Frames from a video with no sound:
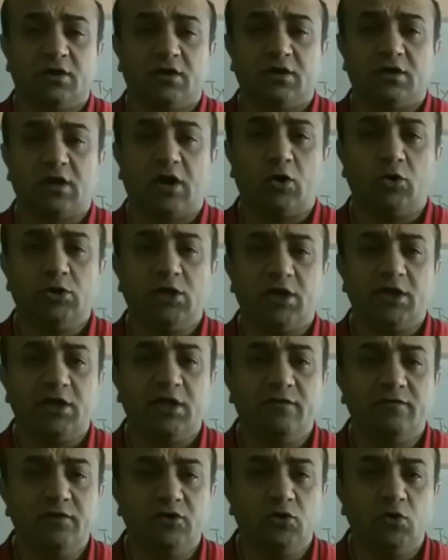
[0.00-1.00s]
Now the
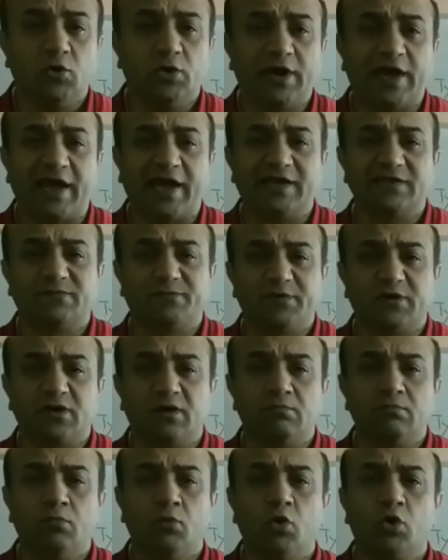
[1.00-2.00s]
AV node has become
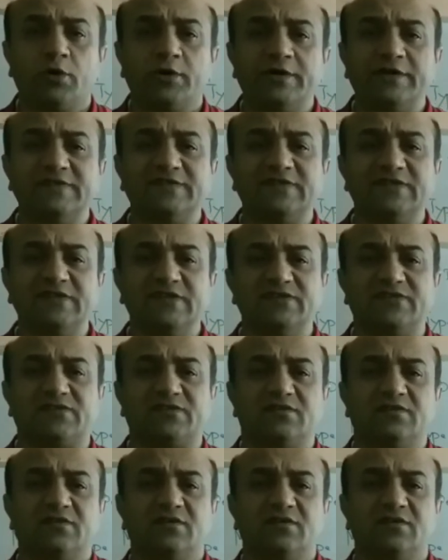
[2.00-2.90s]
more diseased.